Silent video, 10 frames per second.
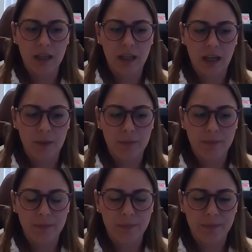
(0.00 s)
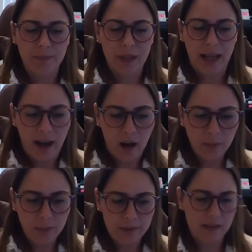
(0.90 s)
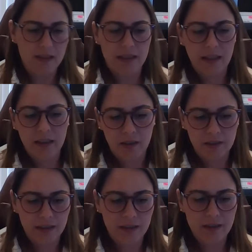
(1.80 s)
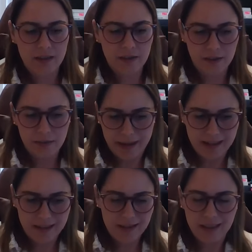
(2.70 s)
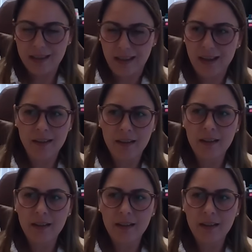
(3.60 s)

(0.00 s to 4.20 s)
help the stakeholders to the best they can.